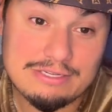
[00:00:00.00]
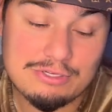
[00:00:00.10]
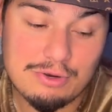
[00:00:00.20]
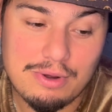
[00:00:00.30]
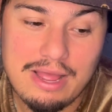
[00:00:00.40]

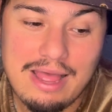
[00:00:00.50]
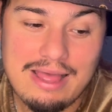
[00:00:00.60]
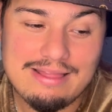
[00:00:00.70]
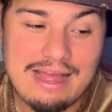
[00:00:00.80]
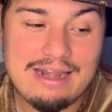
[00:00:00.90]
So
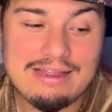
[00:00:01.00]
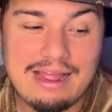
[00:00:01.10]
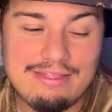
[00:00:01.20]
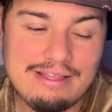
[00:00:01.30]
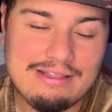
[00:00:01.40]
that,
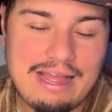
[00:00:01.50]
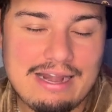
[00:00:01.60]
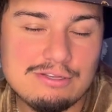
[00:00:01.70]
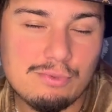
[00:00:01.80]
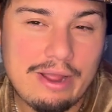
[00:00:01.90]
I think that
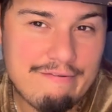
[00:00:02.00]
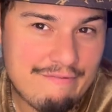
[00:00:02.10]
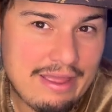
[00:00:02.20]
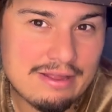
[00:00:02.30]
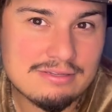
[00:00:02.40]
is why
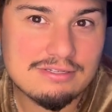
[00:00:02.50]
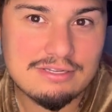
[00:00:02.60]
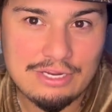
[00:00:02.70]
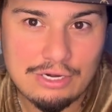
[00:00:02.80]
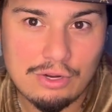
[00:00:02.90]
fans,
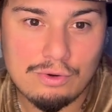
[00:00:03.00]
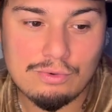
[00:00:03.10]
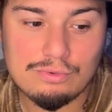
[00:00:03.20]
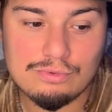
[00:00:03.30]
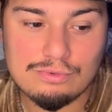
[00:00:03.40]
you
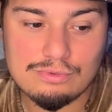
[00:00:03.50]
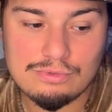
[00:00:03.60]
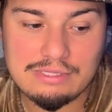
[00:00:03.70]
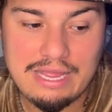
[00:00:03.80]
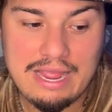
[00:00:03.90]
know,
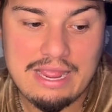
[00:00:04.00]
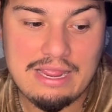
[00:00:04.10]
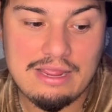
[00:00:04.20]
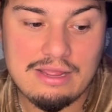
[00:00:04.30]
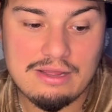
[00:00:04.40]

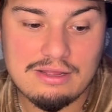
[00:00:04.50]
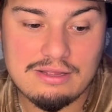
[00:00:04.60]
they